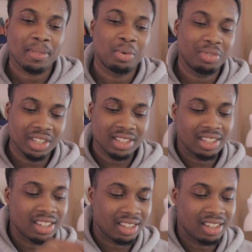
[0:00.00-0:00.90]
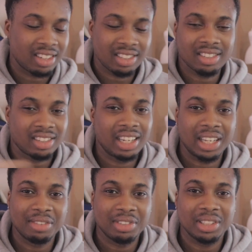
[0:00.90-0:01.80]
with just a
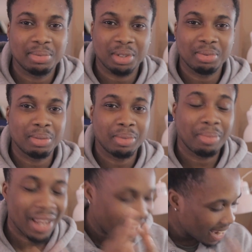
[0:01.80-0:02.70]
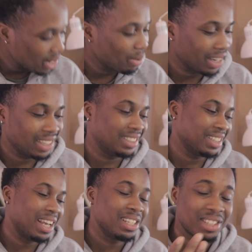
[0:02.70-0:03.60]
click of a subscription button. Anyways,
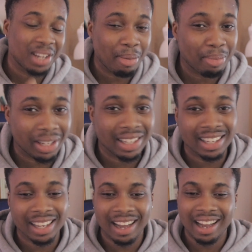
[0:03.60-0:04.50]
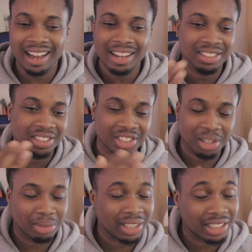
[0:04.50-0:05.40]
today's topic and
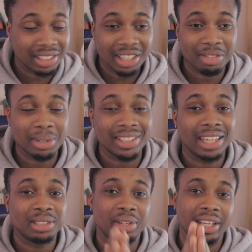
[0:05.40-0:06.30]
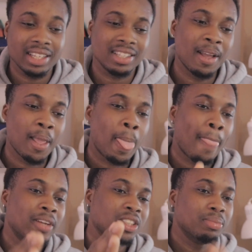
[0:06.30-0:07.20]
subject, as you can tell from the title, is
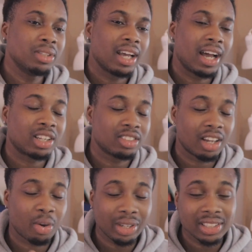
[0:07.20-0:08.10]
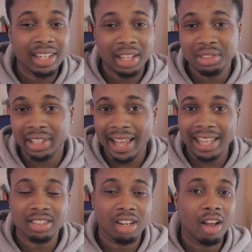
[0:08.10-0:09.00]
a question that I used to get
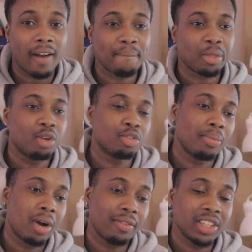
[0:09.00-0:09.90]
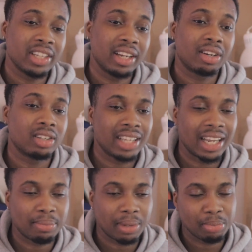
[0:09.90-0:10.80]
asked a lot over on my other channel, because I
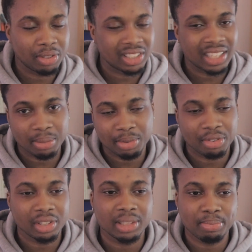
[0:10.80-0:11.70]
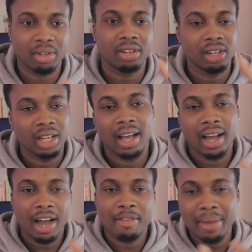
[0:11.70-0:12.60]
had a previous channel before this, but
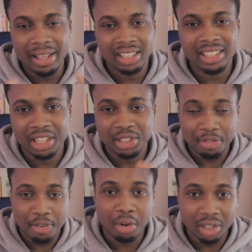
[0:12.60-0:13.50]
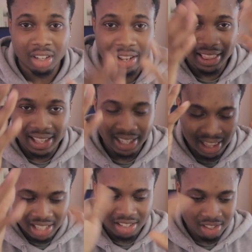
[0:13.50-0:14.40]
I've made this channel to focus on these
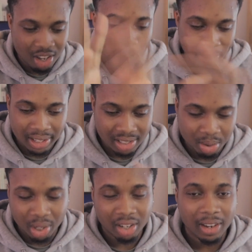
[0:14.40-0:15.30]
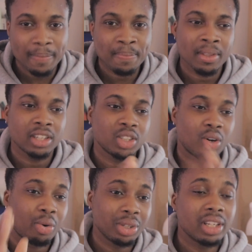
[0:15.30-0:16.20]
topics or whatnot. So
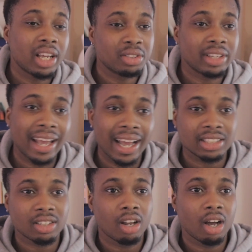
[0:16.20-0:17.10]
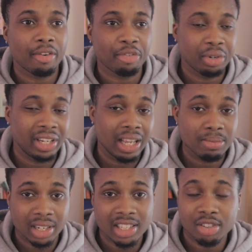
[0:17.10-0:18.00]
a question that used to get asked a lot through
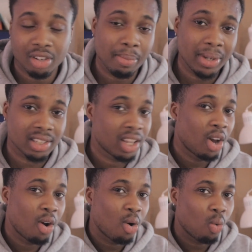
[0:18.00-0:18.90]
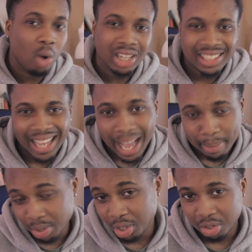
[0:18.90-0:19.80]
DMs on Instagram is, what
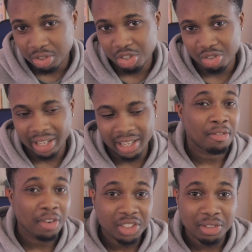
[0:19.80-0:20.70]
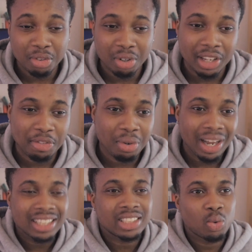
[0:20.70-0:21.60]
app do you use to trade? First of all, if you're
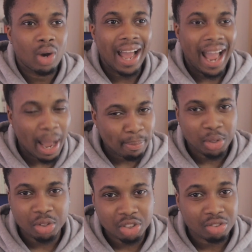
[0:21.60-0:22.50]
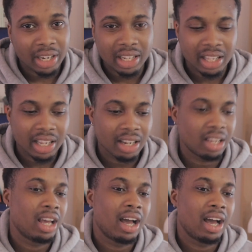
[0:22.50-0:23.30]
asking what app you use to trade, then